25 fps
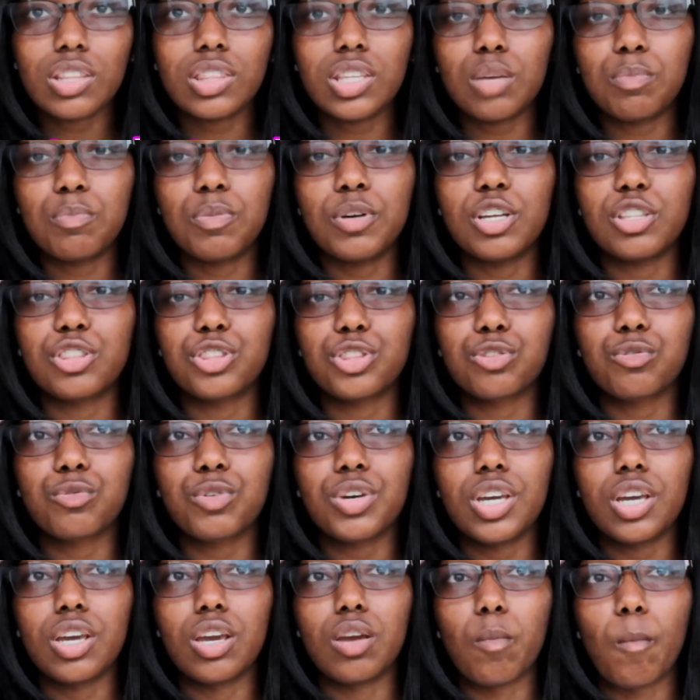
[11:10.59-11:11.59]
they put
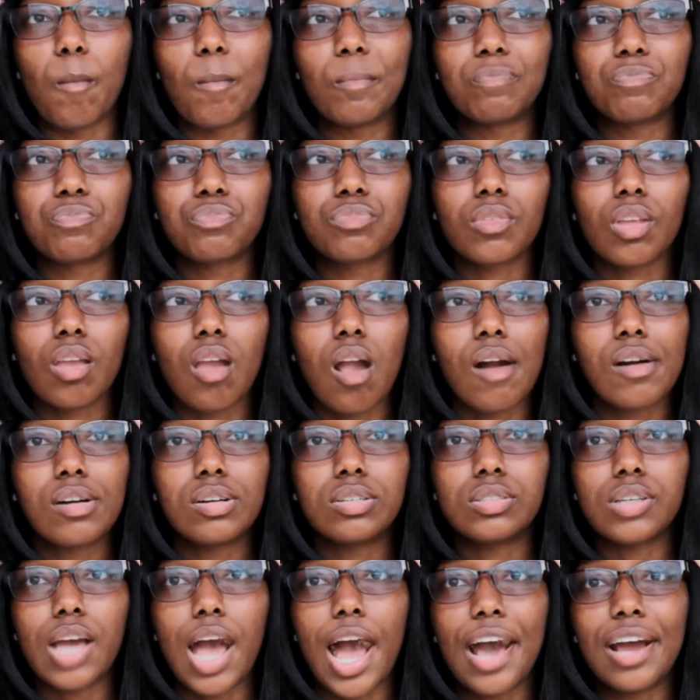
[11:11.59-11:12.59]
3
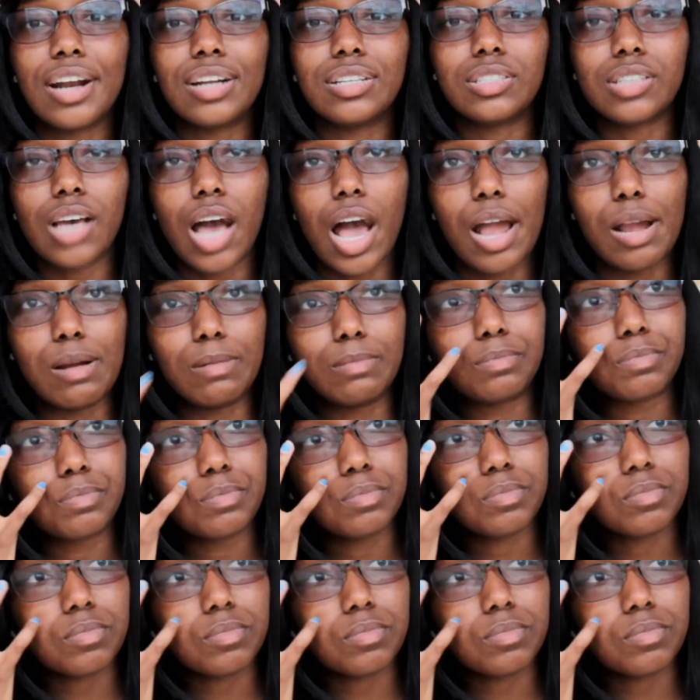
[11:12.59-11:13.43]
at a time.